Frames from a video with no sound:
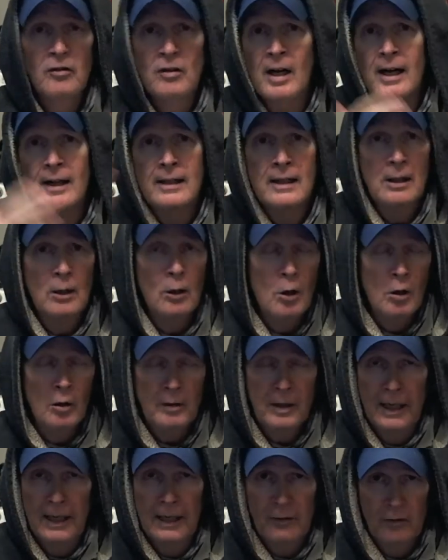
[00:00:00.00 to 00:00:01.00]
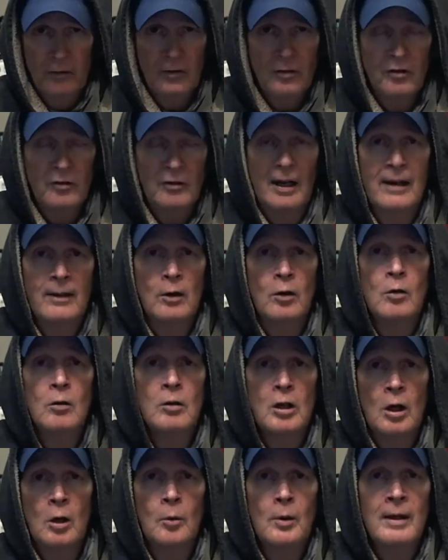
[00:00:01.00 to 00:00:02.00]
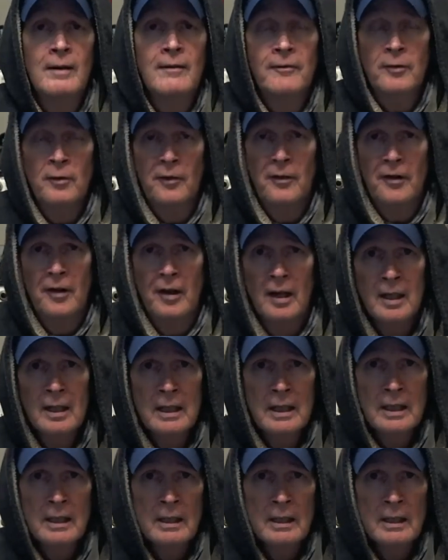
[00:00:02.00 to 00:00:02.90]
not in all cases, because I don't go in for the